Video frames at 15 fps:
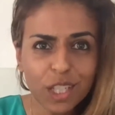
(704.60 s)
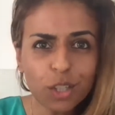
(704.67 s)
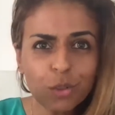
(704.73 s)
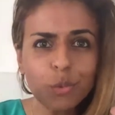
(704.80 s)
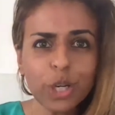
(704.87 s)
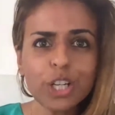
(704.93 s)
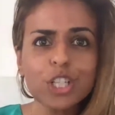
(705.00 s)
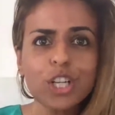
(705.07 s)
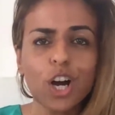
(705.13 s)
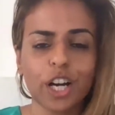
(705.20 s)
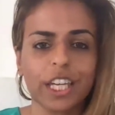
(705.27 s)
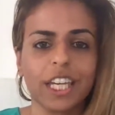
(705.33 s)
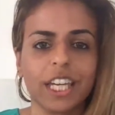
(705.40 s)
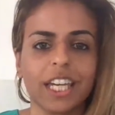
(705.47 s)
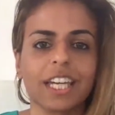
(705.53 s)
we're
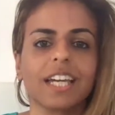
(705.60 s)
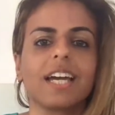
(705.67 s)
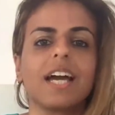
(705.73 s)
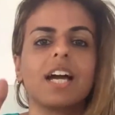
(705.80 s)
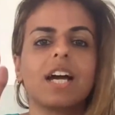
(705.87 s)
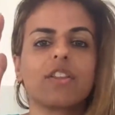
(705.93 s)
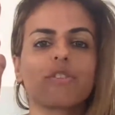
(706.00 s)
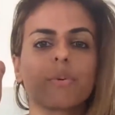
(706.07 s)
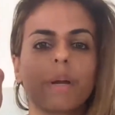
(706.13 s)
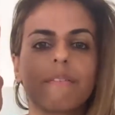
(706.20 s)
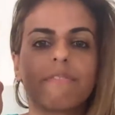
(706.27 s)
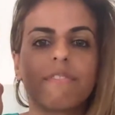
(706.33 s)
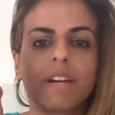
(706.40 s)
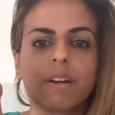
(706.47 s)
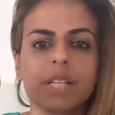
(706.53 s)
talking through
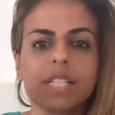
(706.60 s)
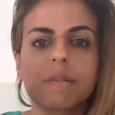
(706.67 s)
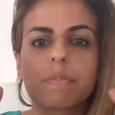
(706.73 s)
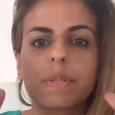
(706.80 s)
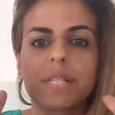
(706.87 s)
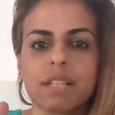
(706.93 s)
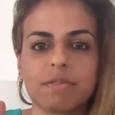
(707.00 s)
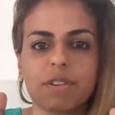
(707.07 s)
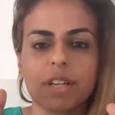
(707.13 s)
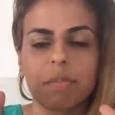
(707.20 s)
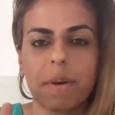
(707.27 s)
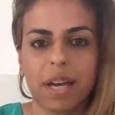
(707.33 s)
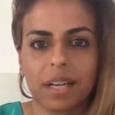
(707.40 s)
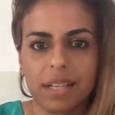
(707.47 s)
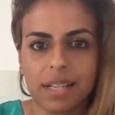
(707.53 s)
a very specific
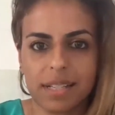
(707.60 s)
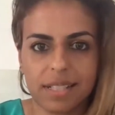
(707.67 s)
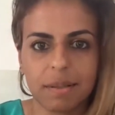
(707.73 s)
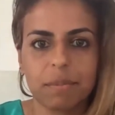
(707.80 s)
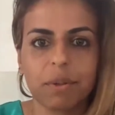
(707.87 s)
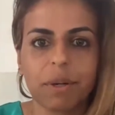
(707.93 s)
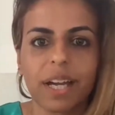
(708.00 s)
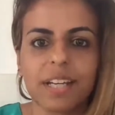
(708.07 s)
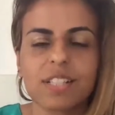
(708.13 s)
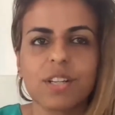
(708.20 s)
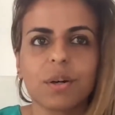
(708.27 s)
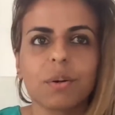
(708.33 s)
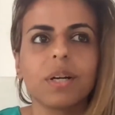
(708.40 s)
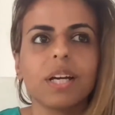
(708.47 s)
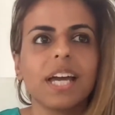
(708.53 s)
mechanism, okay?
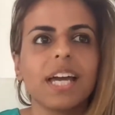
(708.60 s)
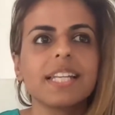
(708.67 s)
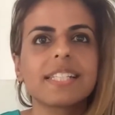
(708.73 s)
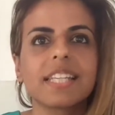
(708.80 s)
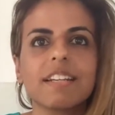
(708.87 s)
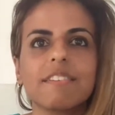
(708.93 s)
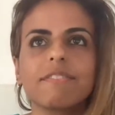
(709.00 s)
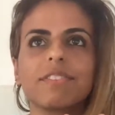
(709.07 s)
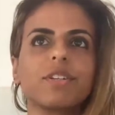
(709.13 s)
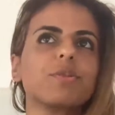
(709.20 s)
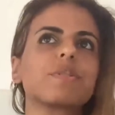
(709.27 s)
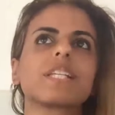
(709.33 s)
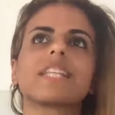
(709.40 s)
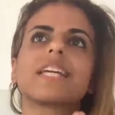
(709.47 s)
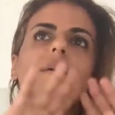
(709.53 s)
So instead of
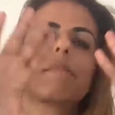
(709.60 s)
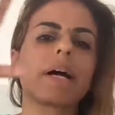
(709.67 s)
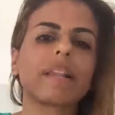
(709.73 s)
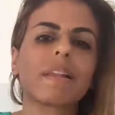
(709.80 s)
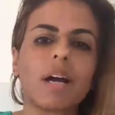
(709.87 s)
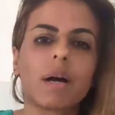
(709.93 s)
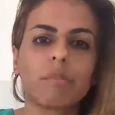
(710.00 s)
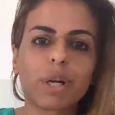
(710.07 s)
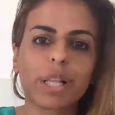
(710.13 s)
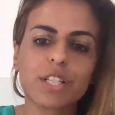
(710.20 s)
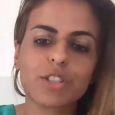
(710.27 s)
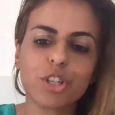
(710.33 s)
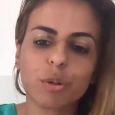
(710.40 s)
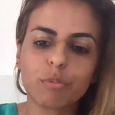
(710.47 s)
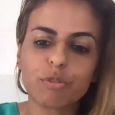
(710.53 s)
using the umbrella
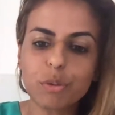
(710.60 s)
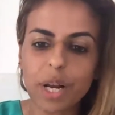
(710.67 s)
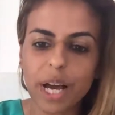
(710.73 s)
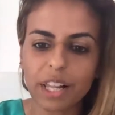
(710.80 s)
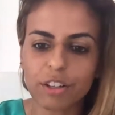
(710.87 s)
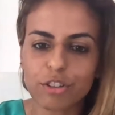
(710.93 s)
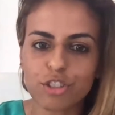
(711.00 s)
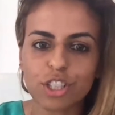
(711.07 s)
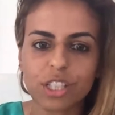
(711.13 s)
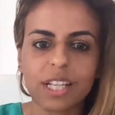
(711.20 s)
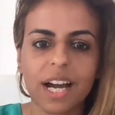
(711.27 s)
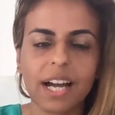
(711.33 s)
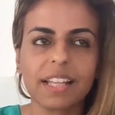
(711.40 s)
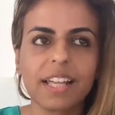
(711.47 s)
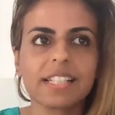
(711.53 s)
term food allergy,
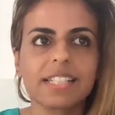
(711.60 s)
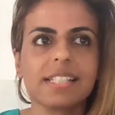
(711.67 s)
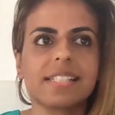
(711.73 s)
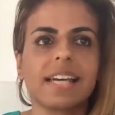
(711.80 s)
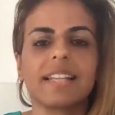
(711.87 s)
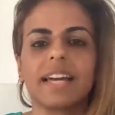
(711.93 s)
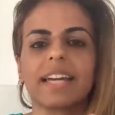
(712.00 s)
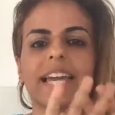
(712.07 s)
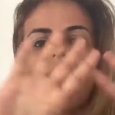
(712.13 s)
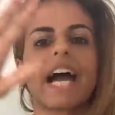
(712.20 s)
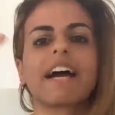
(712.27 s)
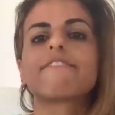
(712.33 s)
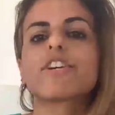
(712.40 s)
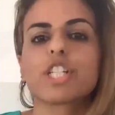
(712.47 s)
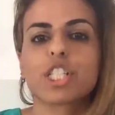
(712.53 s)
I like to say like
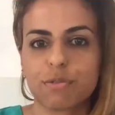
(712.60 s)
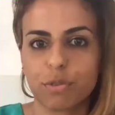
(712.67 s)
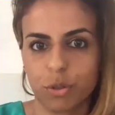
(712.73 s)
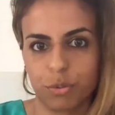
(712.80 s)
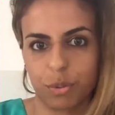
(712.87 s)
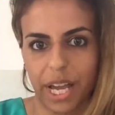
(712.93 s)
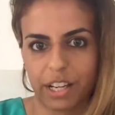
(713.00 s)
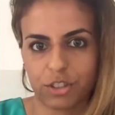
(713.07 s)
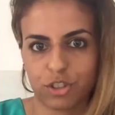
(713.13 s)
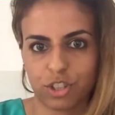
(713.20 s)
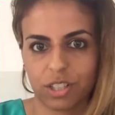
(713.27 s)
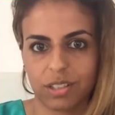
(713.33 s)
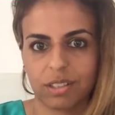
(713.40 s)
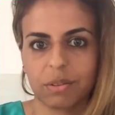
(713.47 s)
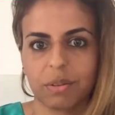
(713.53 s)
adverse food
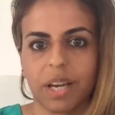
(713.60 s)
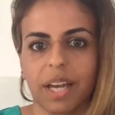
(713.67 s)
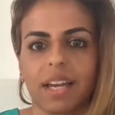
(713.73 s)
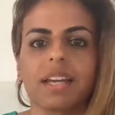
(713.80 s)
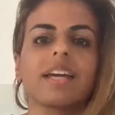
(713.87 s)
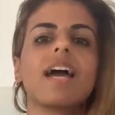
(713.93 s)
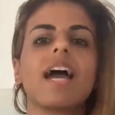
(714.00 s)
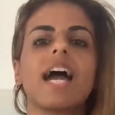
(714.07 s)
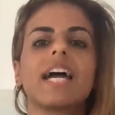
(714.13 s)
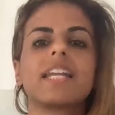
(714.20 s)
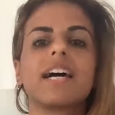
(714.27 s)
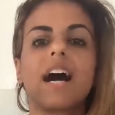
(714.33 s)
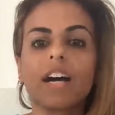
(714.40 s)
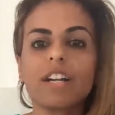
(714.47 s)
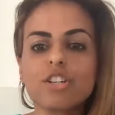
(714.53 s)
reaction, okay? And
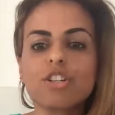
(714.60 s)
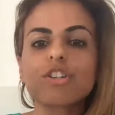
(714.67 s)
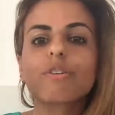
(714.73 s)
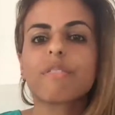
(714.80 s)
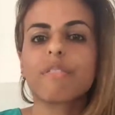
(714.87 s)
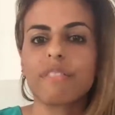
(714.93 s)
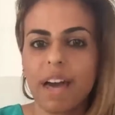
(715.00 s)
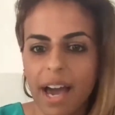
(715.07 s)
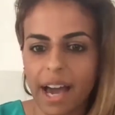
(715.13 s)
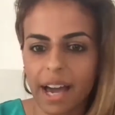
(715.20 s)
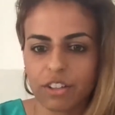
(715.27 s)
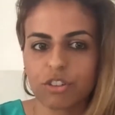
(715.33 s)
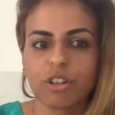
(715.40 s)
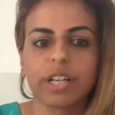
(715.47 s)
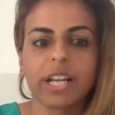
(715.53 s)
under that,
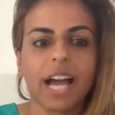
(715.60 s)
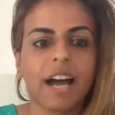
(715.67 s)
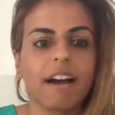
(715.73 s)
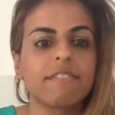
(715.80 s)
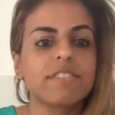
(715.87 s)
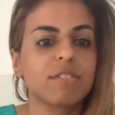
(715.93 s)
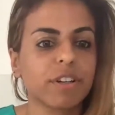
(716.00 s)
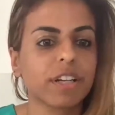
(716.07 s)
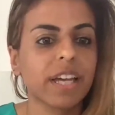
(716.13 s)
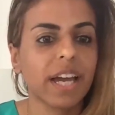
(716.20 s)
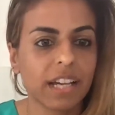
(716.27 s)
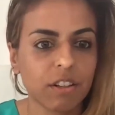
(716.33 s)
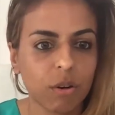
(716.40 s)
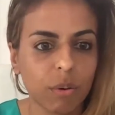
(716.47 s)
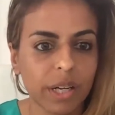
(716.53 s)
you're going to have different
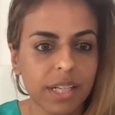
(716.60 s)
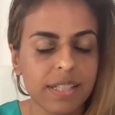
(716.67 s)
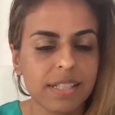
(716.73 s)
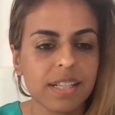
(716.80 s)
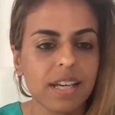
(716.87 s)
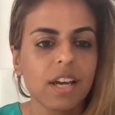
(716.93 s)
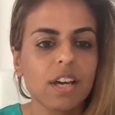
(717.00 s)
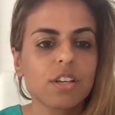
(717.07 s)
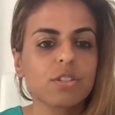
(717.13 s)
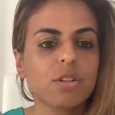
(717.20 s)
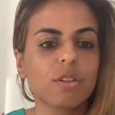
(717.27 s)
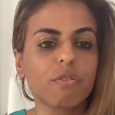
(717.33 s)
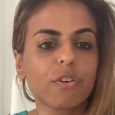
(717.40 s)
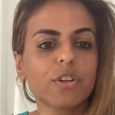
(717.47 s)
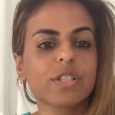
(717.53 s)
categories. So
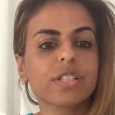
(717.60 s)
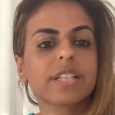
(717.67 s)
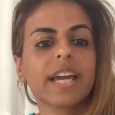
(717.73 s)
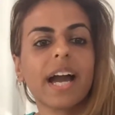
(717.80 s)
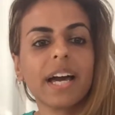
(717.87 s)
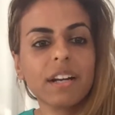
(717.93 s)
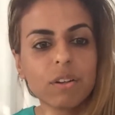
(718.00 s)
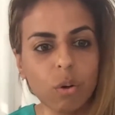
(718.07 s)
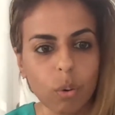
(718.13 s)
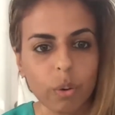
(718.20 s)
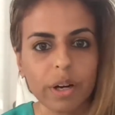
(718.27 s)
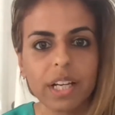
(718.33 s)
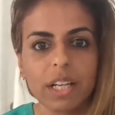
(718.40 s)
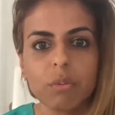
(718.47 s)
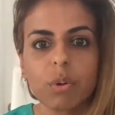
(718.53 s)
the first
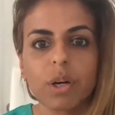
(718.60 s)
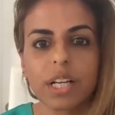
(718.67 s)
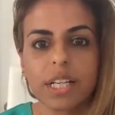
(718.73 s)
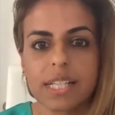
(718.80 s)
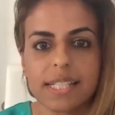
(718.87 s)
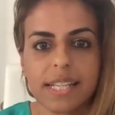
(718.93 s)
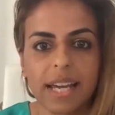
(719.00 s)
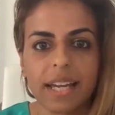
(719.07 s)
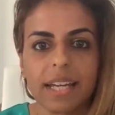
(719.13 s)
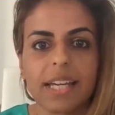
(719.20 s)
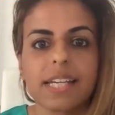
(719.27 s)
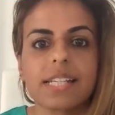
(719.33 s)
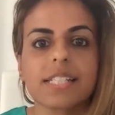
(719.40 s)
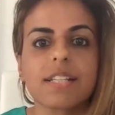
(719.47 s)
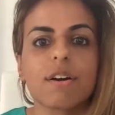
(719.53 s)
category we're going to say
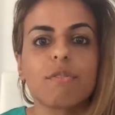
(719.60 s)
is